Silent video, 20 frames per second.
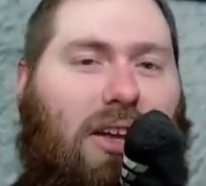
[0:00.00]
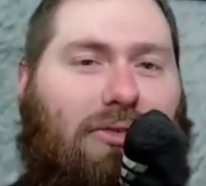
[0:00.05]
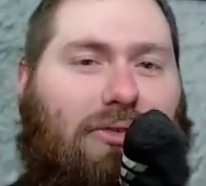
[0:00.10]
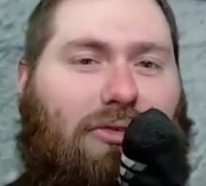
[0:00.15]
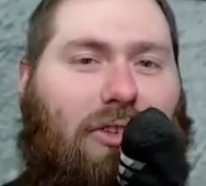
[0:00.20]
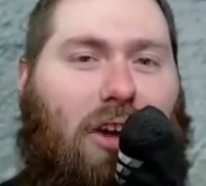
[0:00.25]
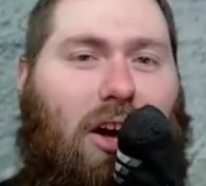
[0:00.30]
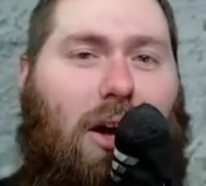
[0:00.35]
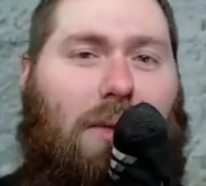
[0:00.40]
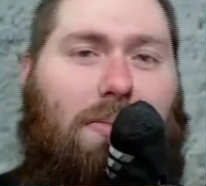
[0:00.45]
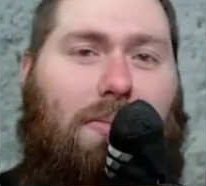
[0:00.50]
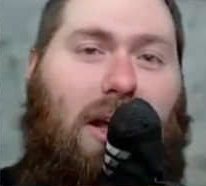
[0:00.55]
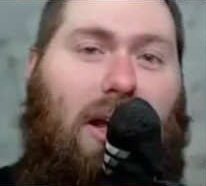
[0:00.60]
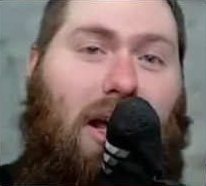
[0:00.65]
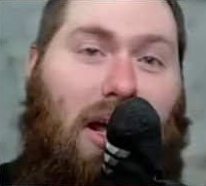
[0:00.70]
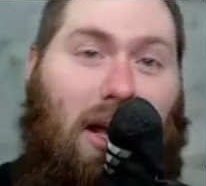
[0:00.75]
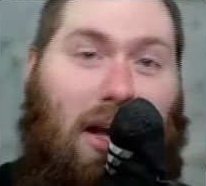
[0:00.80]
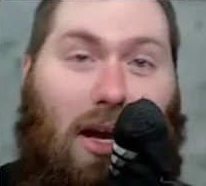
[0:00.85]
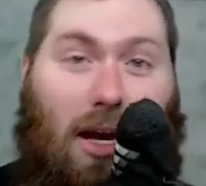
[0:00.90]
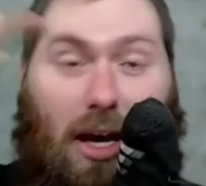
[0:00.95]
it from
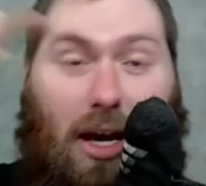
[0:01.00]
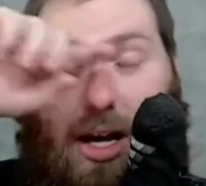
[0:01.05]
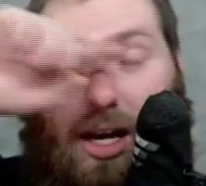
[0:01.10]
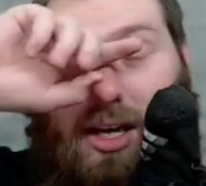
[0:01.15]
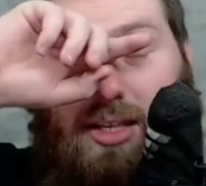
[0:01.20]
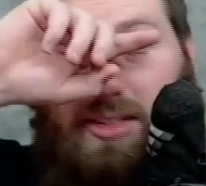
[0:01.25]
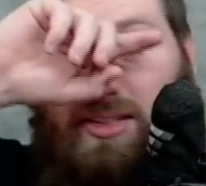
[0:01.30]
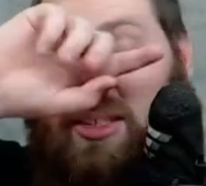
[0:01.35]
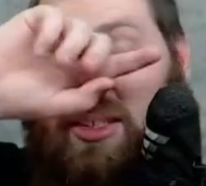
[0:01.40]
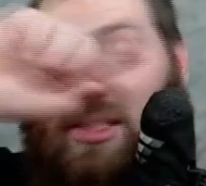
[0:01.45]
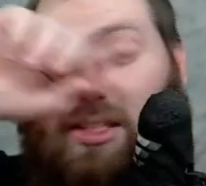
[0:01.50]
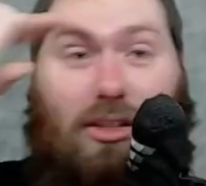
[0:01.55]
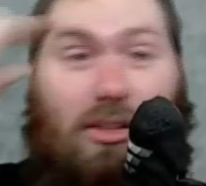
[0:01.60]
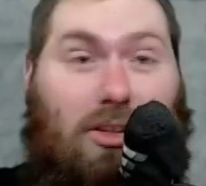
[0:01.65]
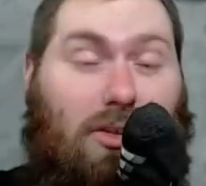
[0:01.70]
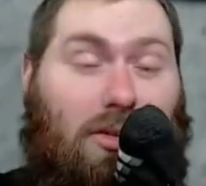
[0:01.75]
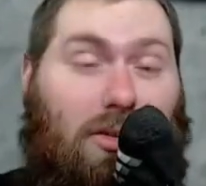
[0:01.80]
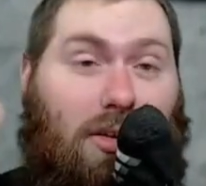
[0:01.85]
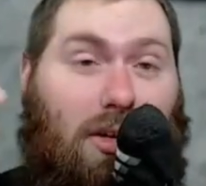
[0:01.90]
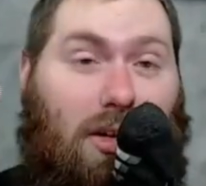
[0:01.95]

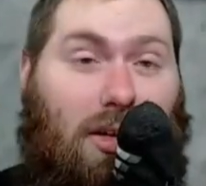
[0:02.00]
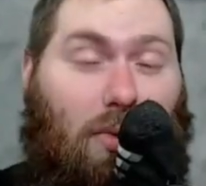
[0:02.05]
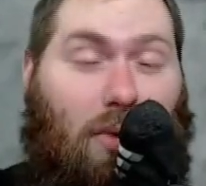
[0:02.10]
0